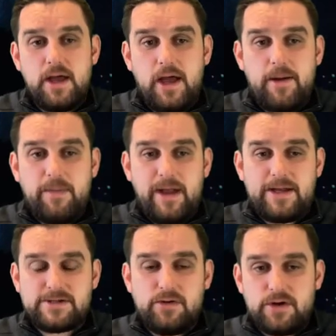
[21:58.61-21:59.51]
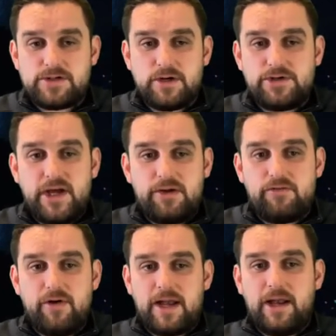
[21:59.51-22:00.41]
and it's not associated
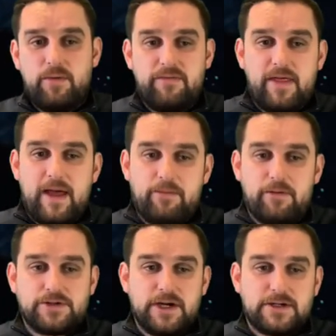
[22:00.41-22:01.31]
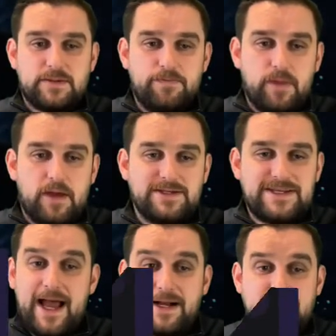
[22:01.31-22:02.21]
directly with that project.
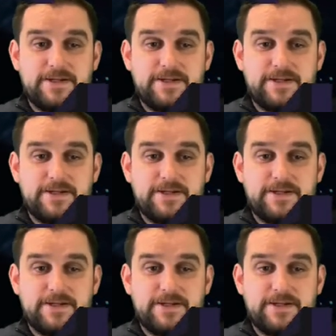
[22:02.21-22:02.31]
Tax.